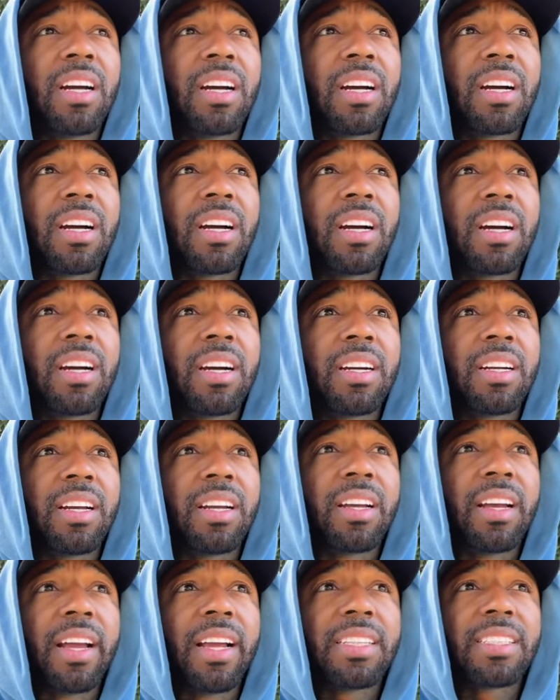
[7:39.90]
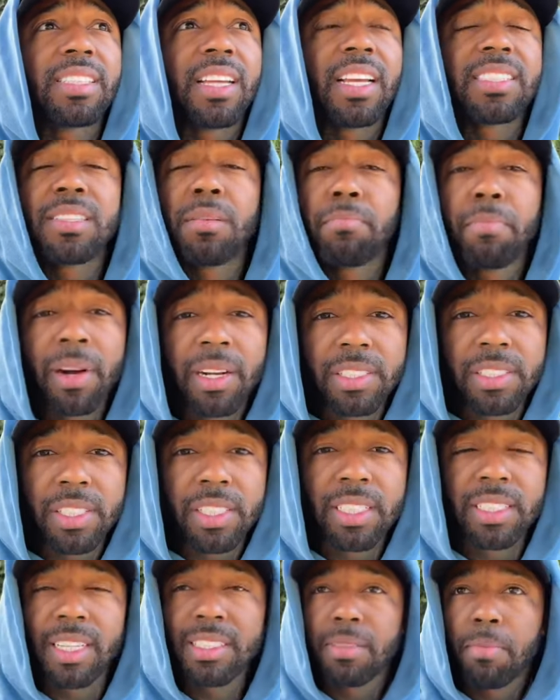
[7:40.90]
uh, it's it's a bunch
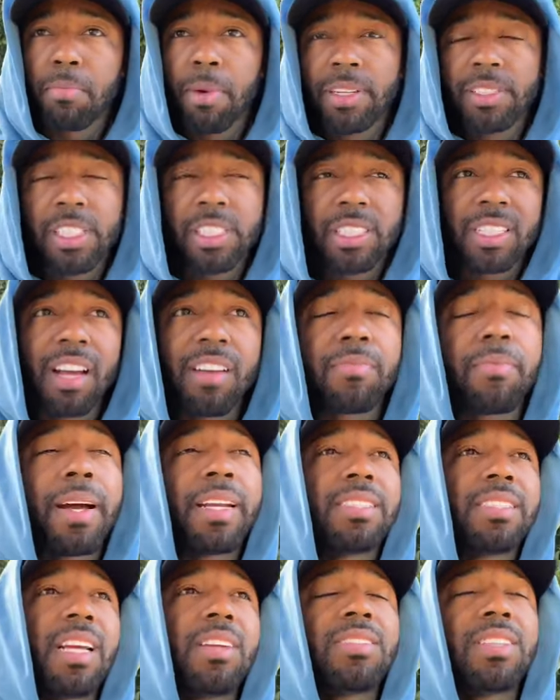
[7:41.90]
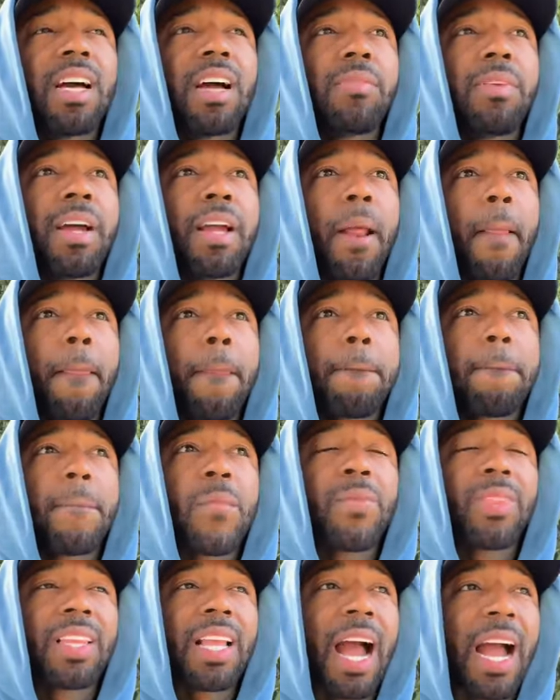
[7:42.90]
it's a bunch of stuff but at the same time like
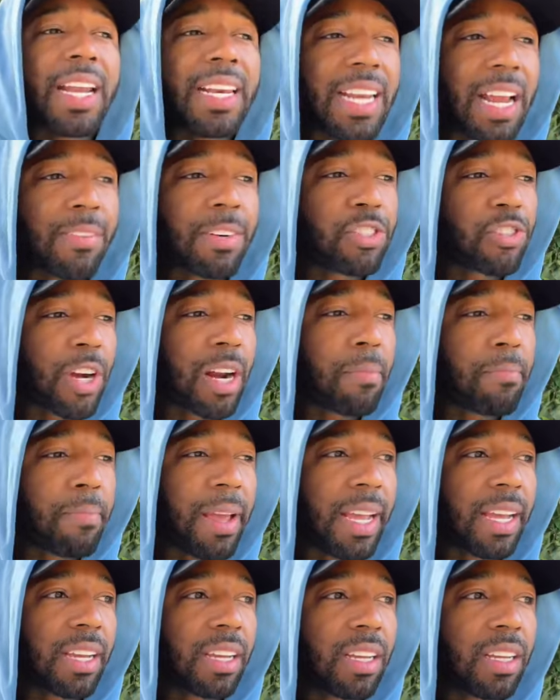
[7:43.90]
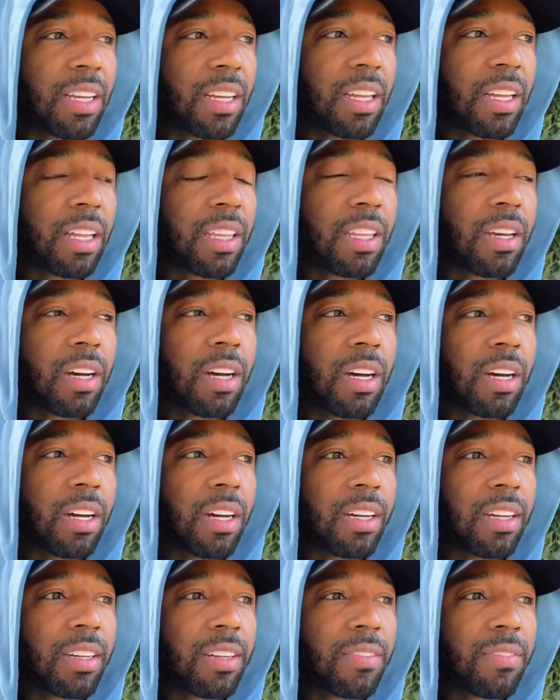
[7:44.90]
i never try to make the